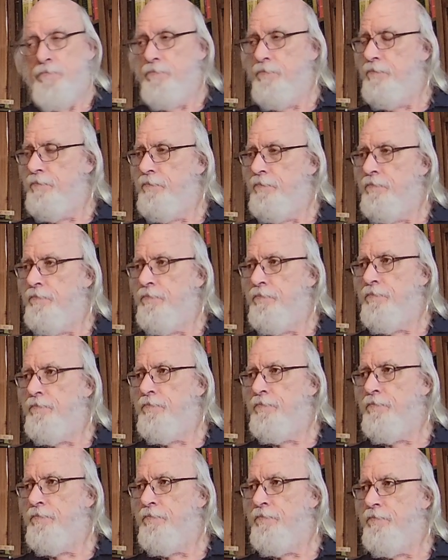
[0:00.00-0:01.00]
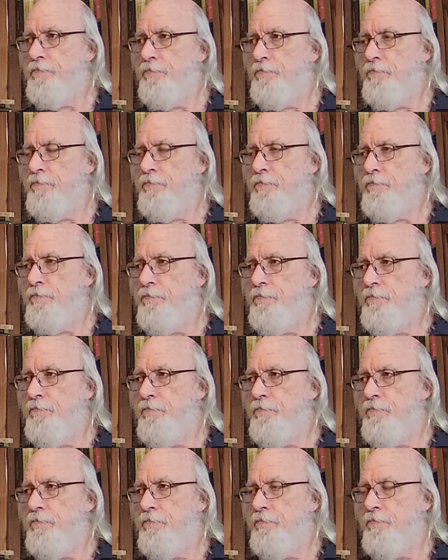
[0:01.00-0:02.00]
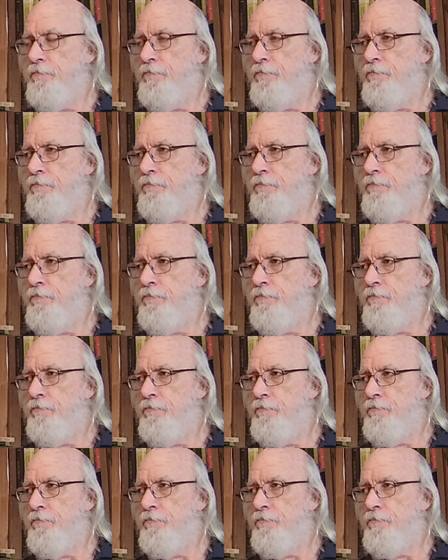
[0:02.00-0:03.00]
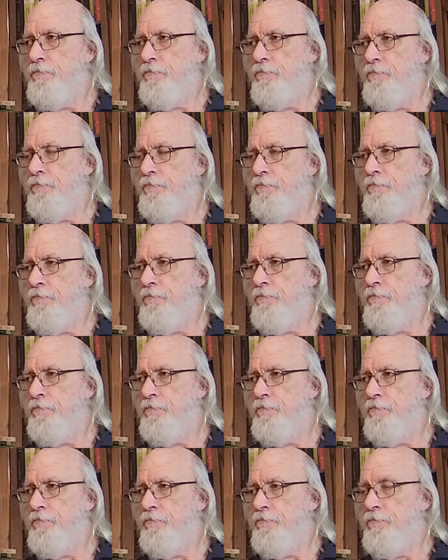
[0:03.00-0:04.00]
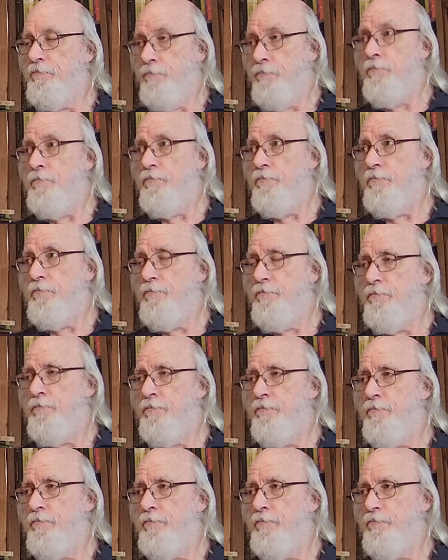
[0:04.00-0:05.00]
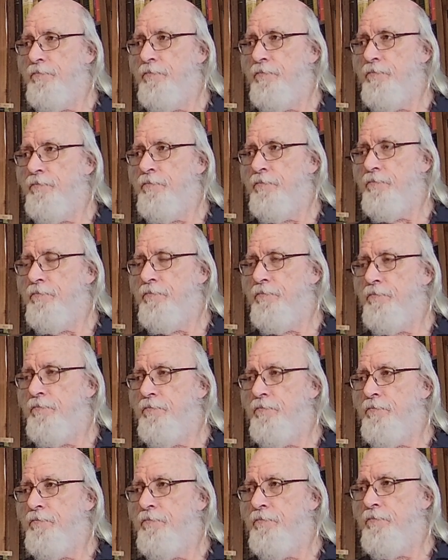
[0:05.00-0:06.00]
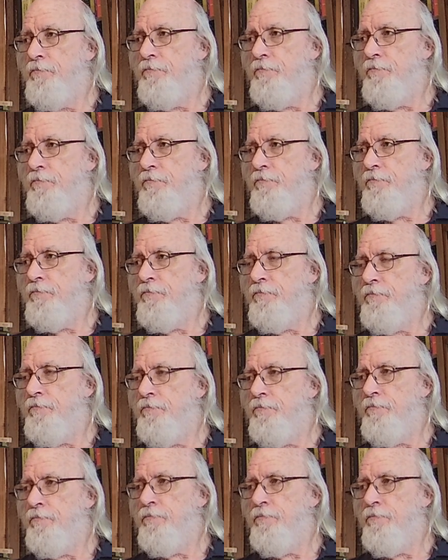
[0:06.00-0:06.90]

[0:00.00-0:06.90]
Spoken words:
[no speech]